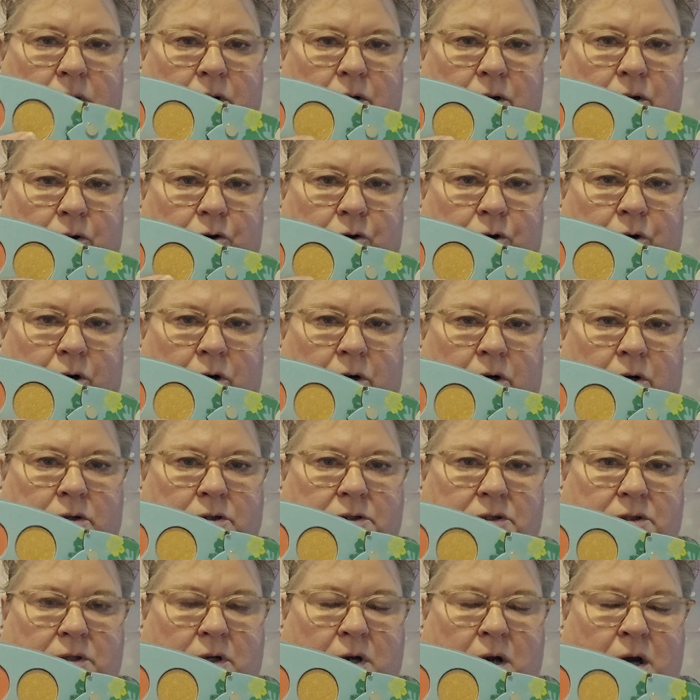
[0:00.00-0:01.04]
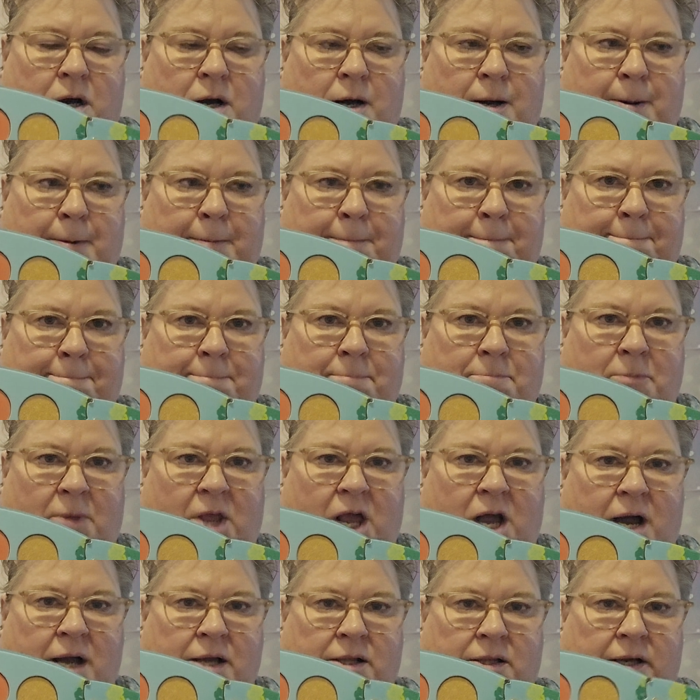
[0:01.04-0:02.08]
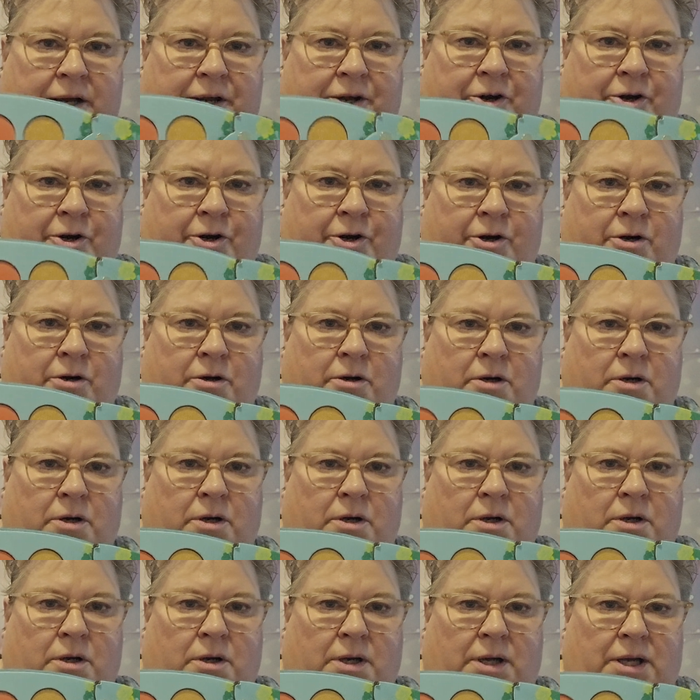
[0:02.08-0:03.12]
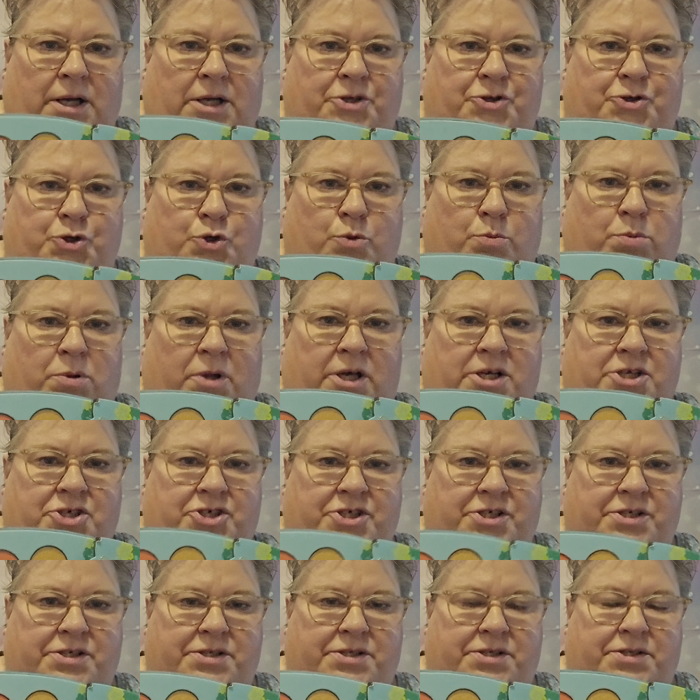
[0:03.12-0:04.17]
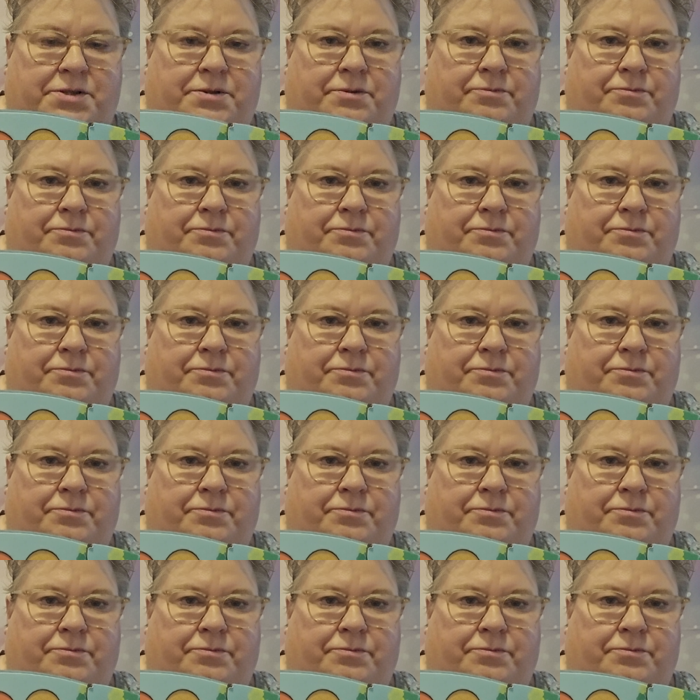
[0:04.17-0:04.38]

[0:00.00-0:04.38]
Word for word: your um, highlighter and two blushes.